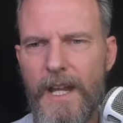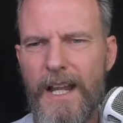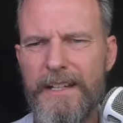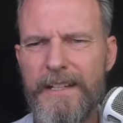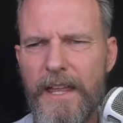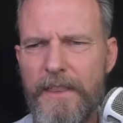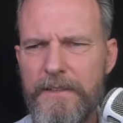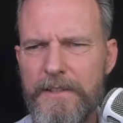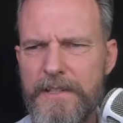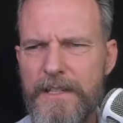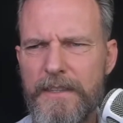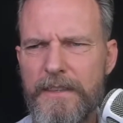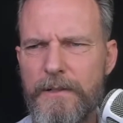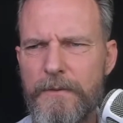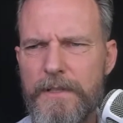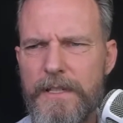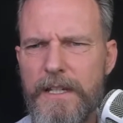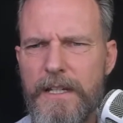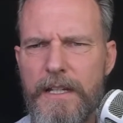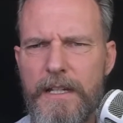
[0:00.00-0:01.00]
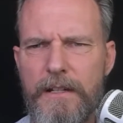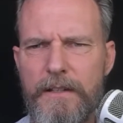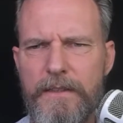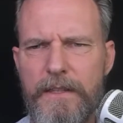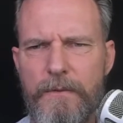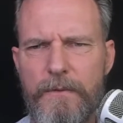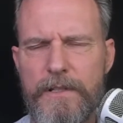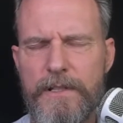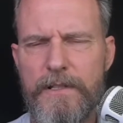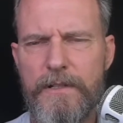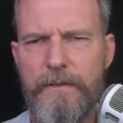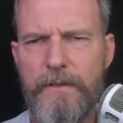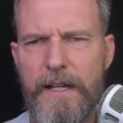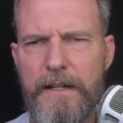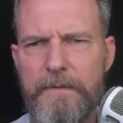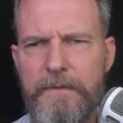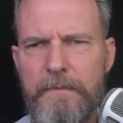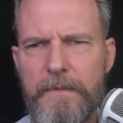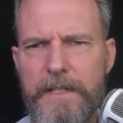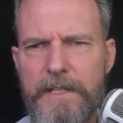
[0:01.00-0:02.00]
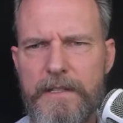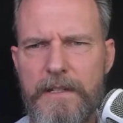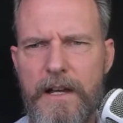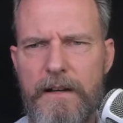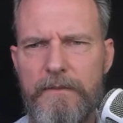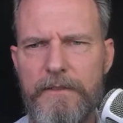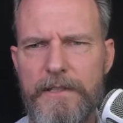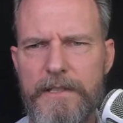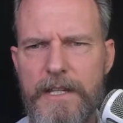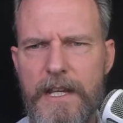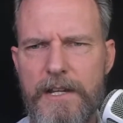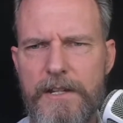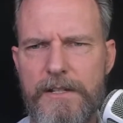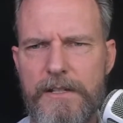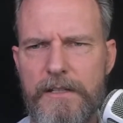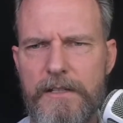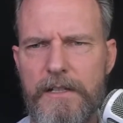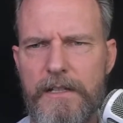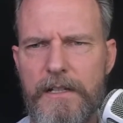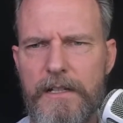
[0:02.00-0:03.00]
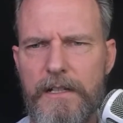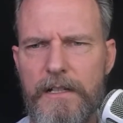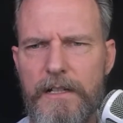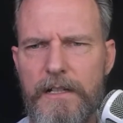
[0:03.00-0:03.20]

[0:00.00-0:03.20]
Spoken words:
Another scene that was in here that was great from this novelization